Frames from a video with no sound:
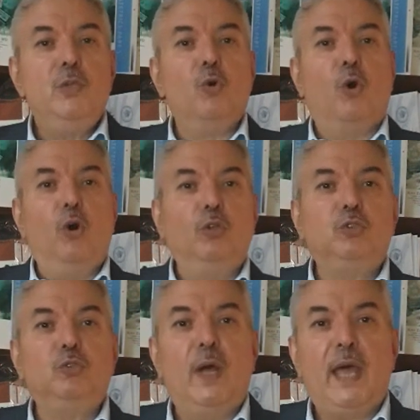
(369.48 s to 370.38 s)
you
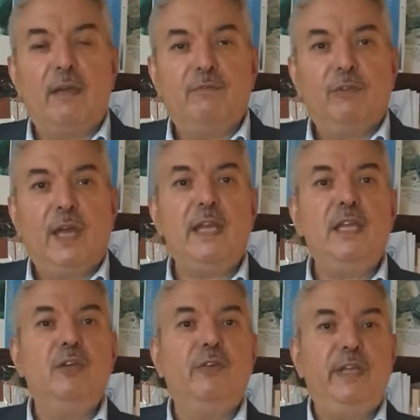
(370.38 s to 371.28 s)
also have an
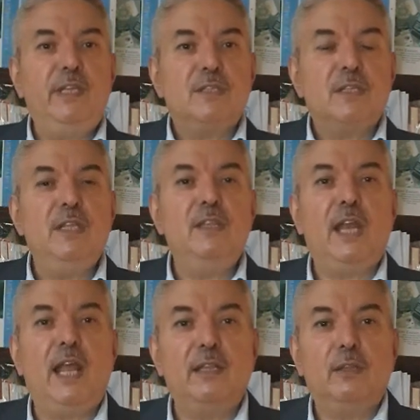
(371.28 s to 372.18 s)
increase in
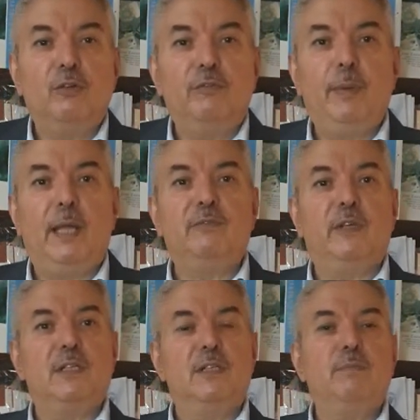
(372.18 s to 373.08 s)
the length of blood
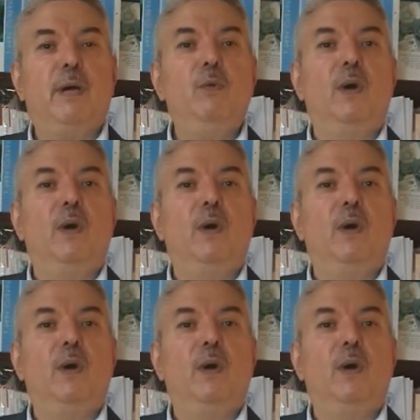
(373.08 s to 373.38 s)
vessels by